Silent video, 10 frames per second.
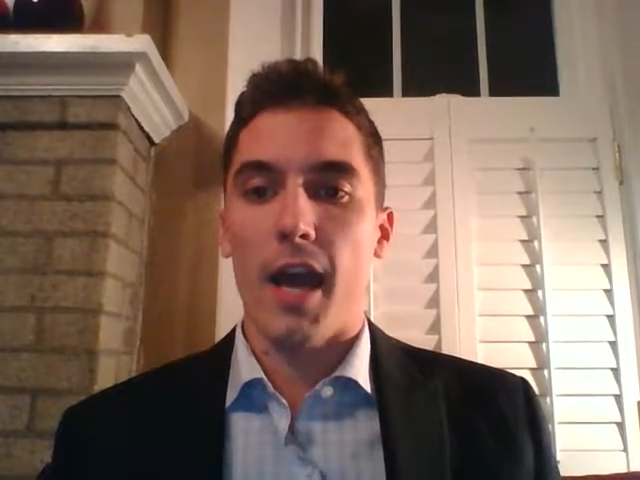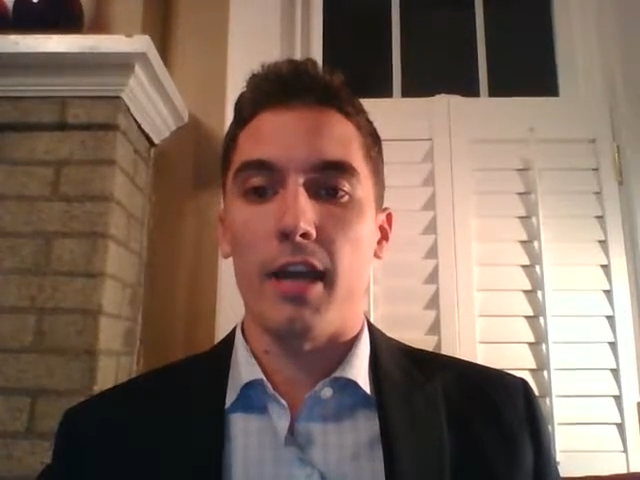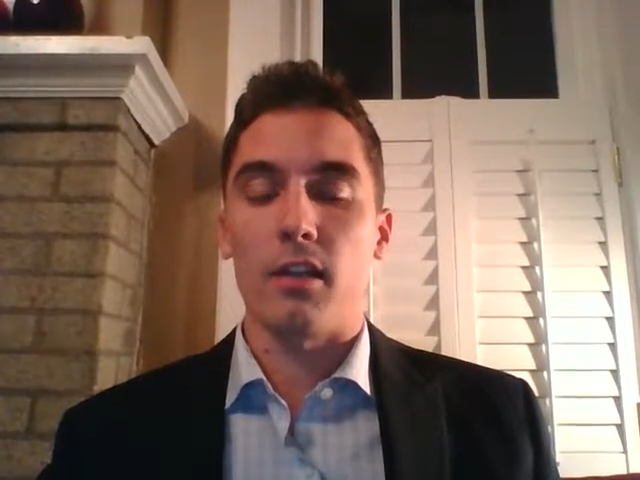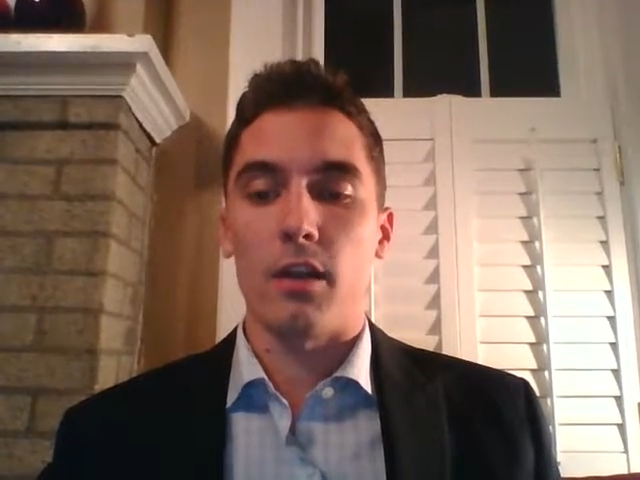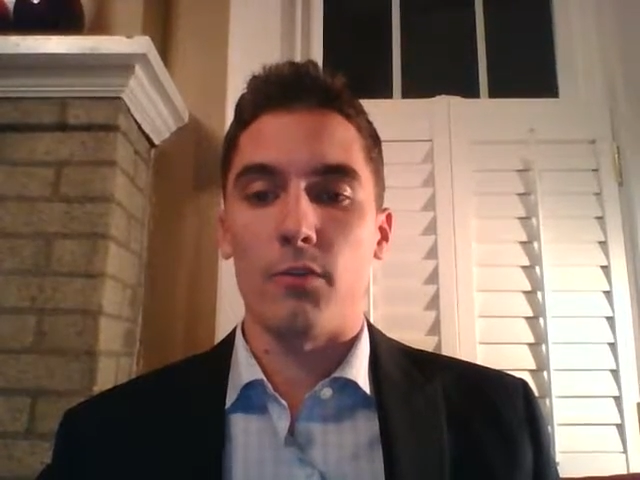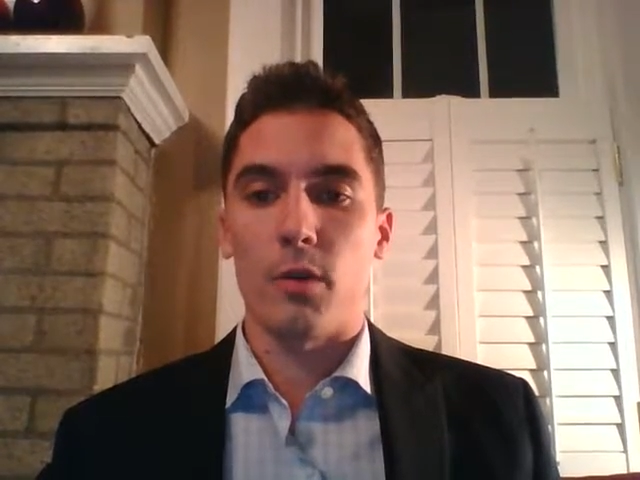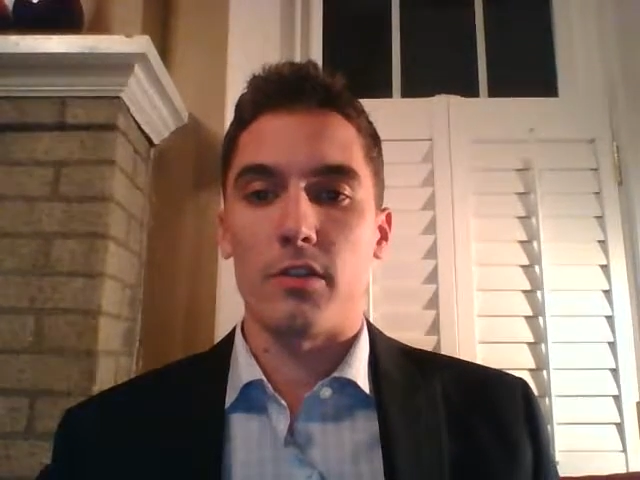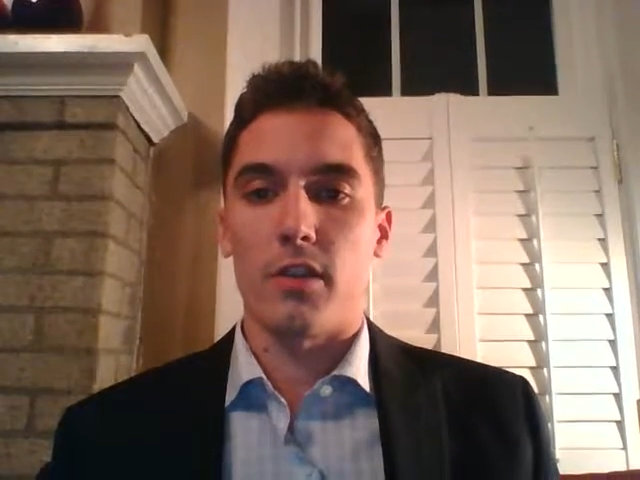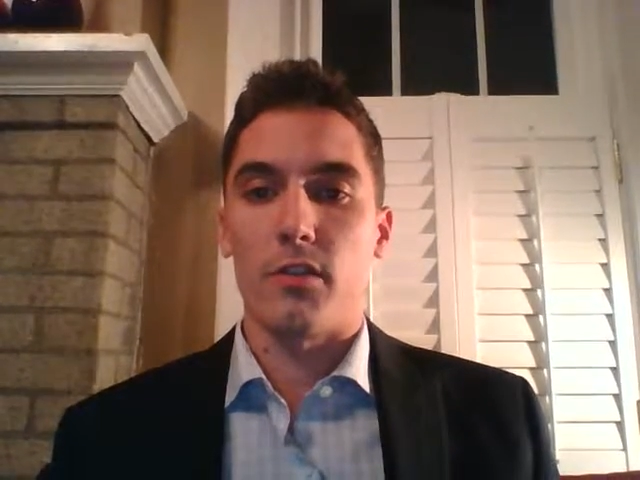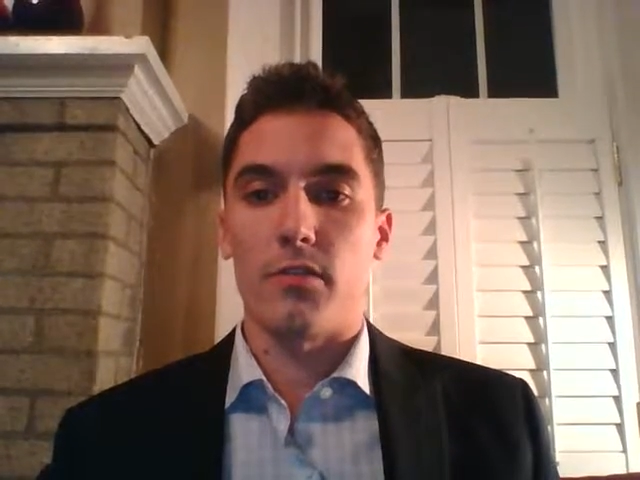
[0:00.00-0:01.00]
and loved
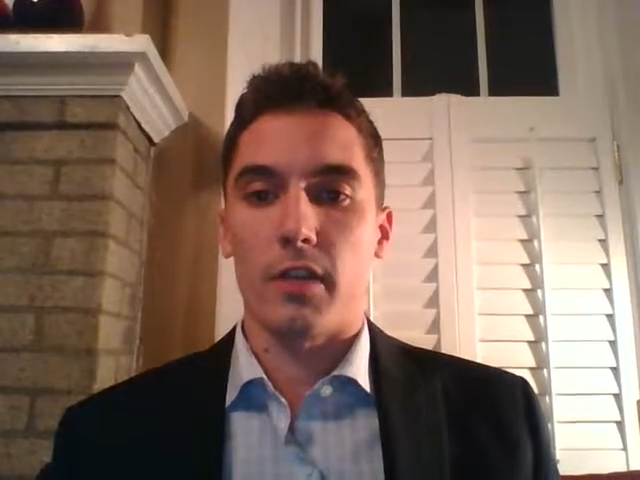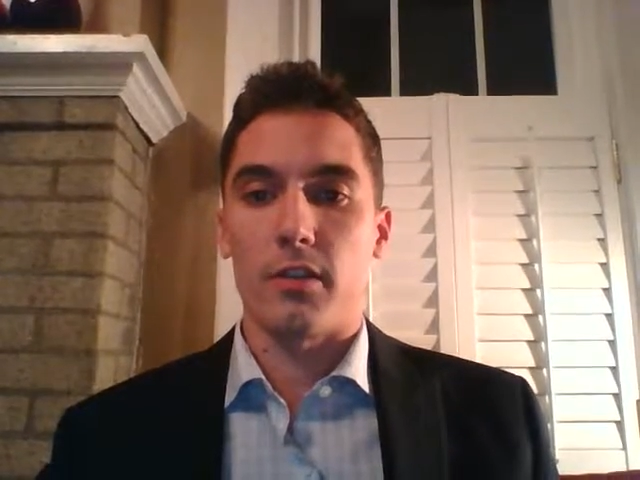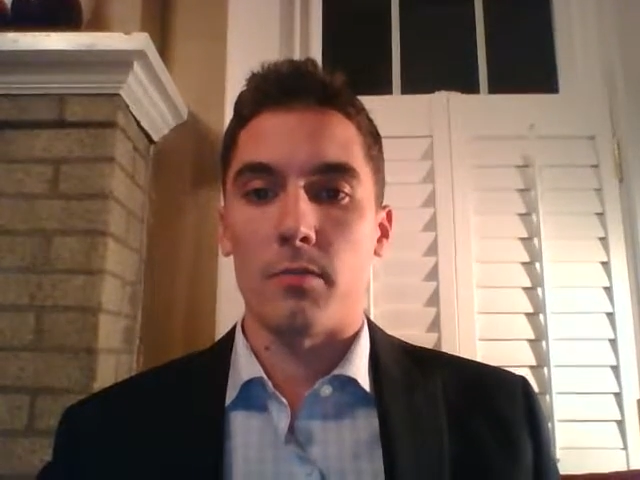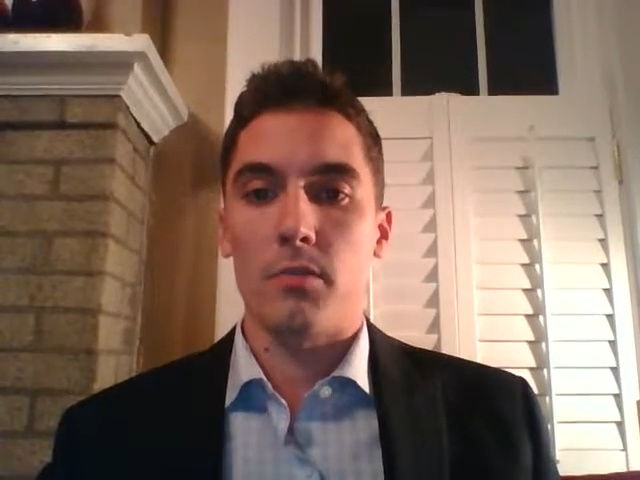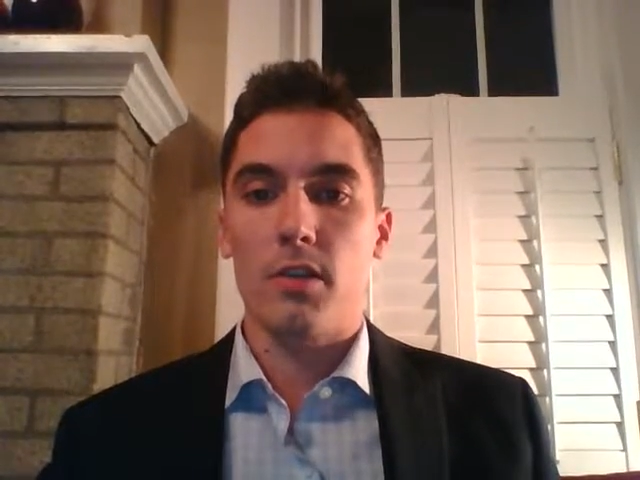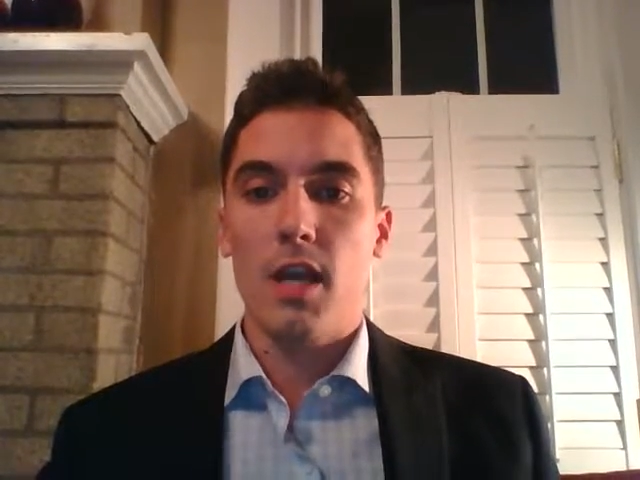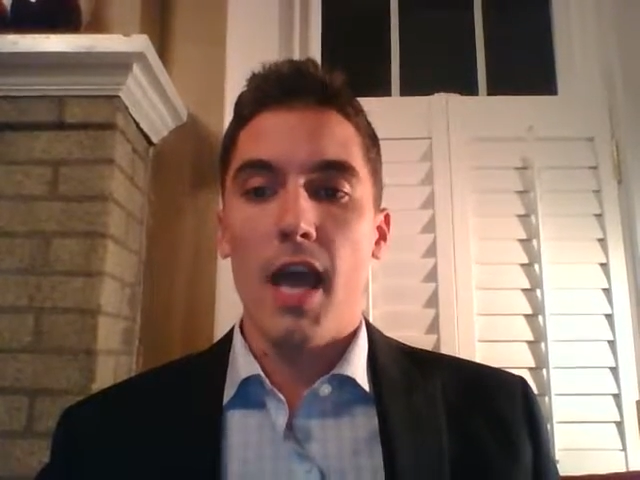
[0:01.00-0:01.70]
ones of the victims,